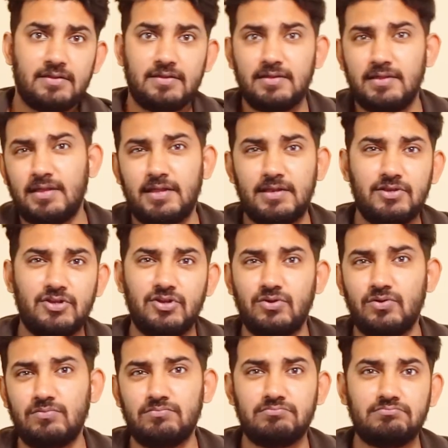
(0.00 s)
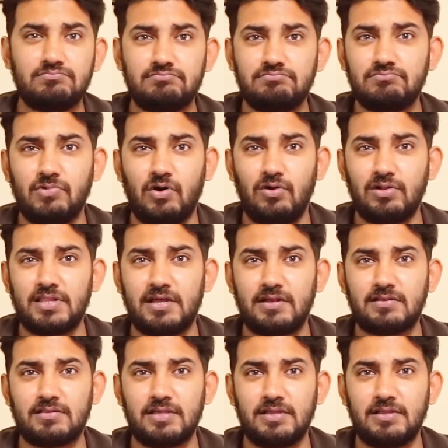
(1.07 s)
and you know all that
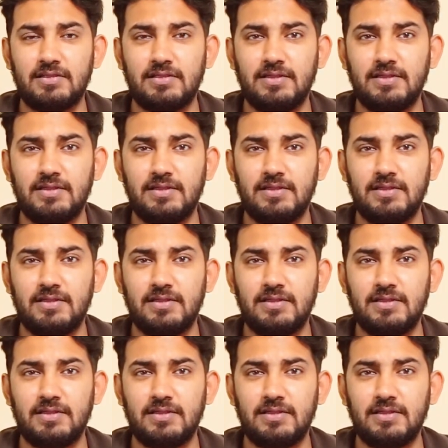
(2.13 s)
thing